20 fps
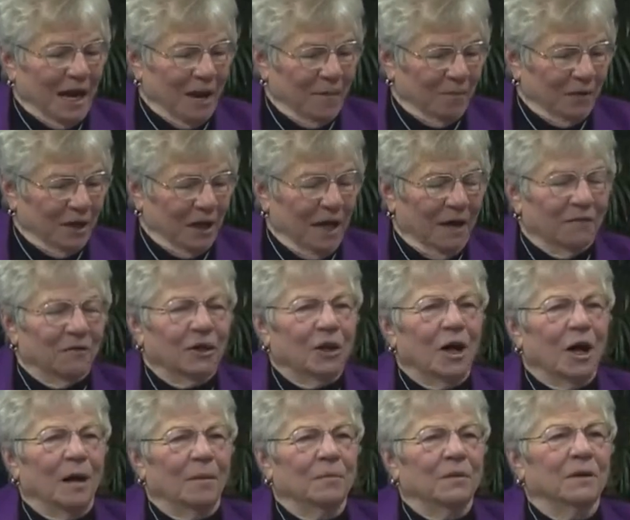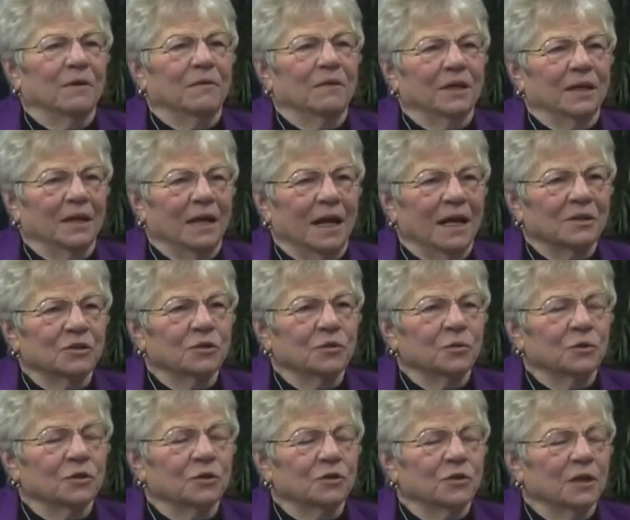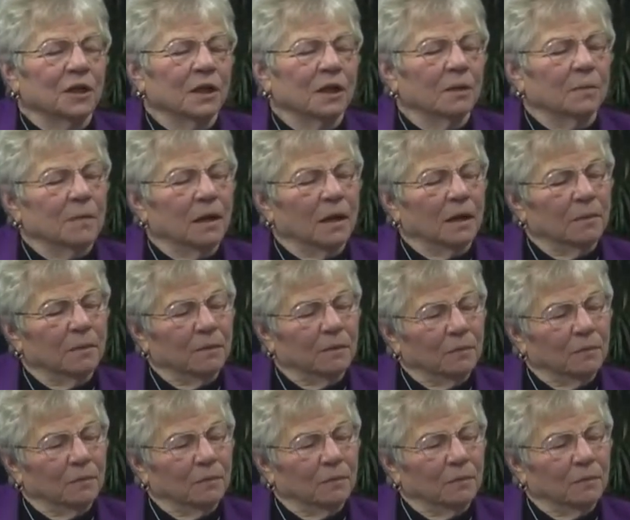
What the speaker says: happen to have a copy of it and ask you what you think about it.